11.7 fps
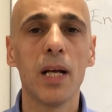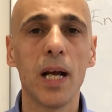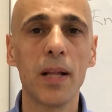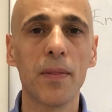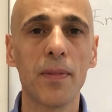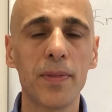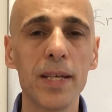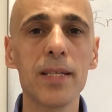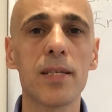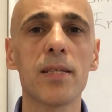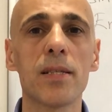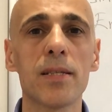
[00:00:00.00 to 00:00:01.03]
And
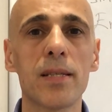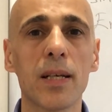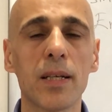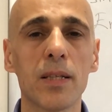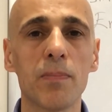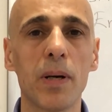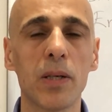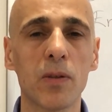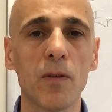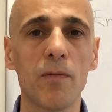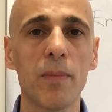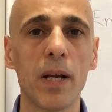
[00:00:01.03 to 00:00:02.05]
this is the second part
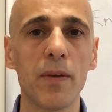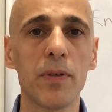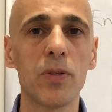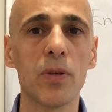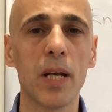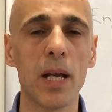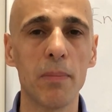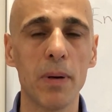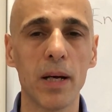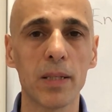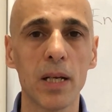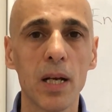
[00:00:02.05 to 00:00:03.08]
of my video
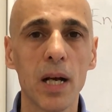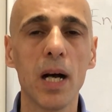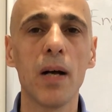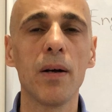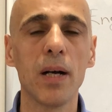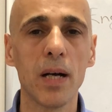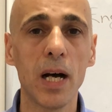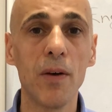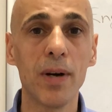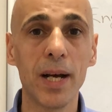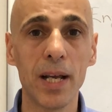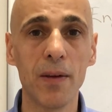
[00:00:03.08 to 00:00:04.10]
about
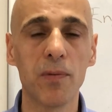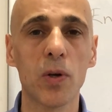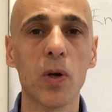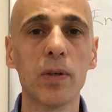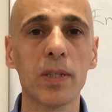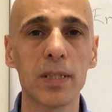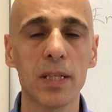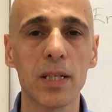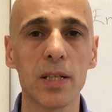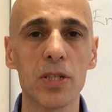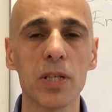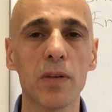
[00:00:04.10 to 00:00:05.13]
how I have learned
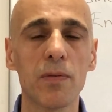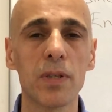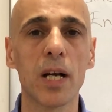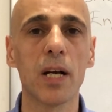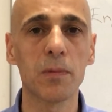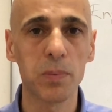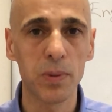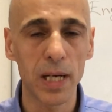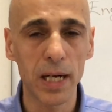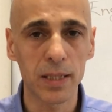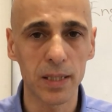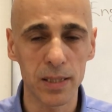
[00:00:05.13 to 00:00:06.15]
English without
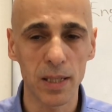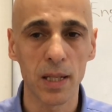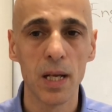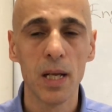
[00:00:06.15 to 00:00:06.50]
practice.